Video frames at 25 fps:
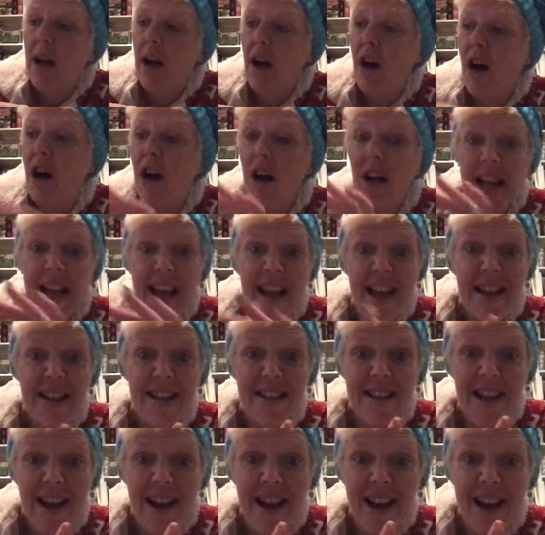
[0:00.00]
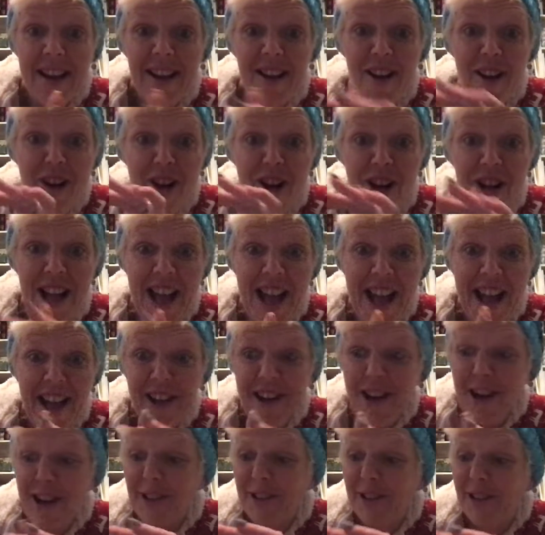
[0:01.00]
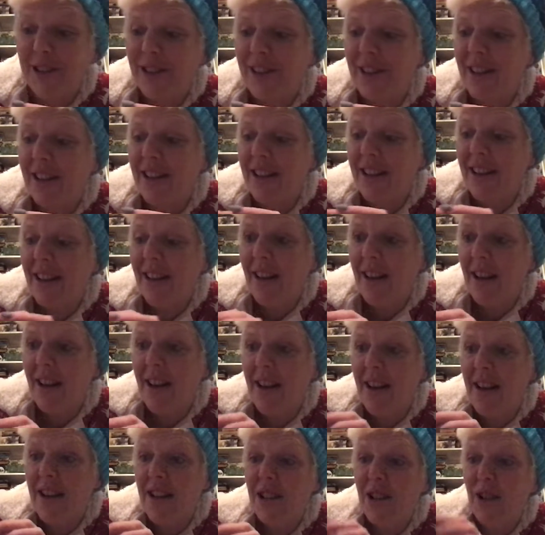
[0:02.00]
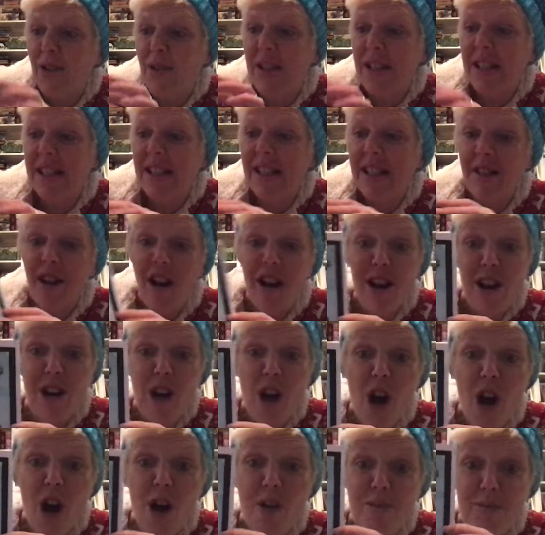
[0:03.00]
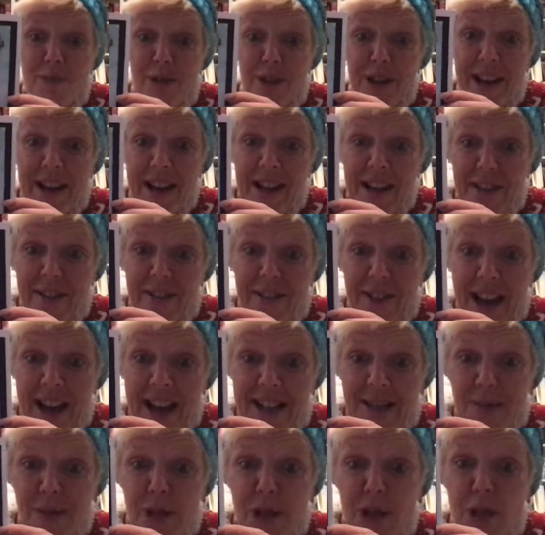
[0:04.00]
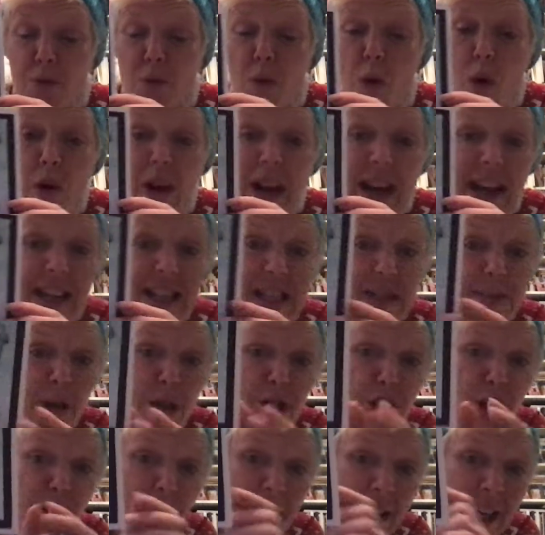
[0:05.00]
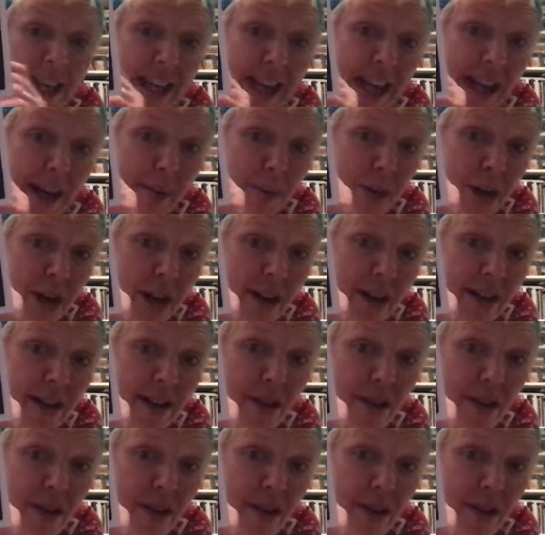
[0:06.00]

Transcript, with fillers: All hand dyed, all hand colored. So this has got an ombre effect, which you won't get as much on my camera,